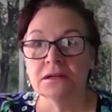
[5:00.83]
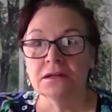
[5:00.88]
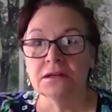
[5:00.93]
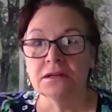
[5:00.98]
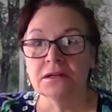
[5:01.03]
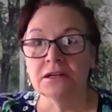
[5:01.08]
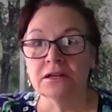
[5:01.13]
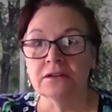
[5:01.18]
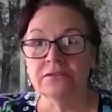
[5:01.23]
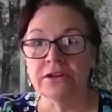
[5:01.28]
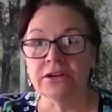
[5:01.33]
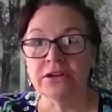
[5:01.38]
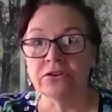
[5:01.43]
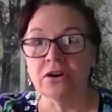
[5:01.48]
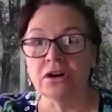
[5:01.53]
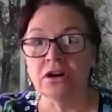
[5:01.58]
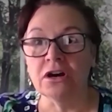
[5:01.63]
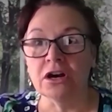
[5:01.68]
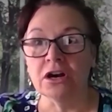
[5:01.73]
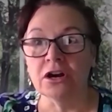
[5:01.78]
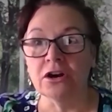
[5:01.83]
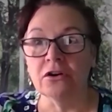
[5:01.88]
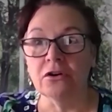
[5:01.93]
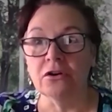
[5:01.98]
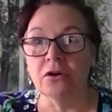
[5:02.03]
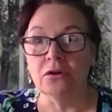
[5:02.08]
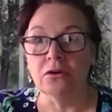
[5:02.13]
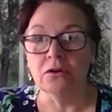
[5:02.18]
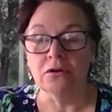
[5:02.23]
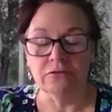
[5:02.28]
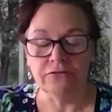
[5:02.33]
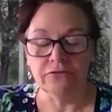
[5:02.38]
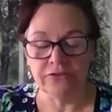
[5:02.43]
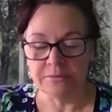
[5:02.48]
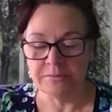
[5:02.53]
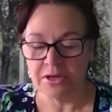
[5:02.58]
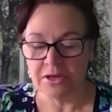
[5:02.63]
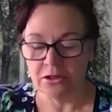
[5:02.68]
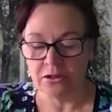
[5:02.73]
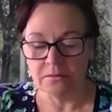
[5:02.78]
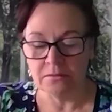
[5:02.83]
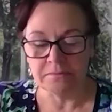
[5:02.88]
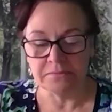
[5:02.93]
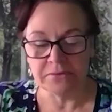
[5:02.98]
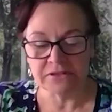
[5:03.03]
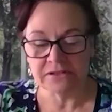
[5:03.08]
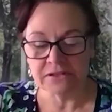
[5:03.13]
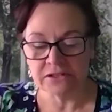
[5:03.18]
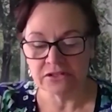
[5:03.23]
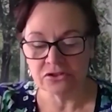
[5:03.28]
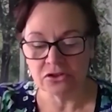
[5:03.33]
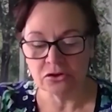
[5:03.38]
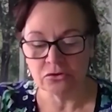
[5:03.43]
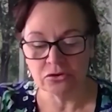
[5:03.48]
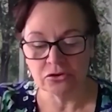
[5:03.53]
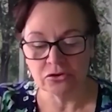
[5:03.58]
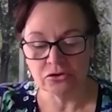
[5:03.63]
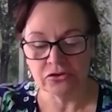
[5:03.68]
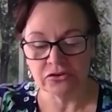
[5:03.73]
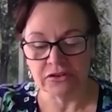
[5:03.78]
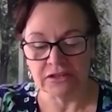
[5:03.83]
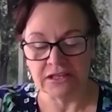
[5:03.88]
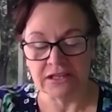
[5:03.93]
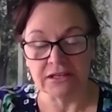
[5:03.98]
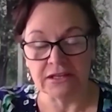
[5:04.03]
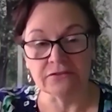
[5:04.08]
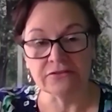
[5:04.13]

Uh, there are female business owners in